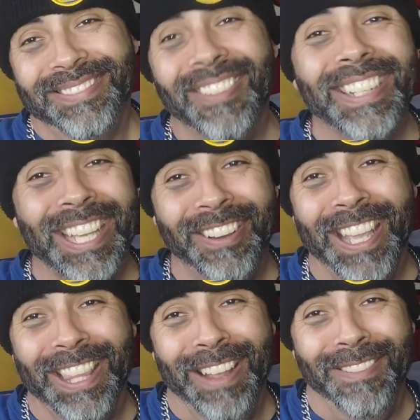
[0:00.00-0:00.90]
When the hell
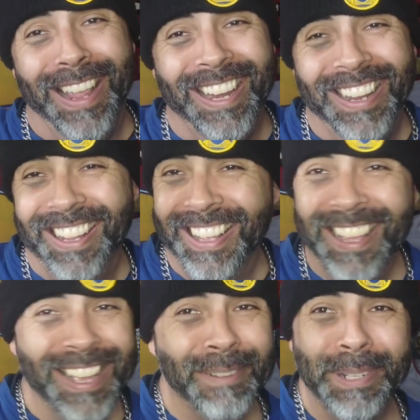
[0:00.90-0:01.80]
get that right?
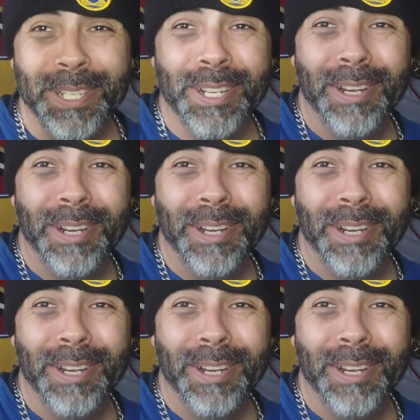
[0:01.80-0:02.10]
But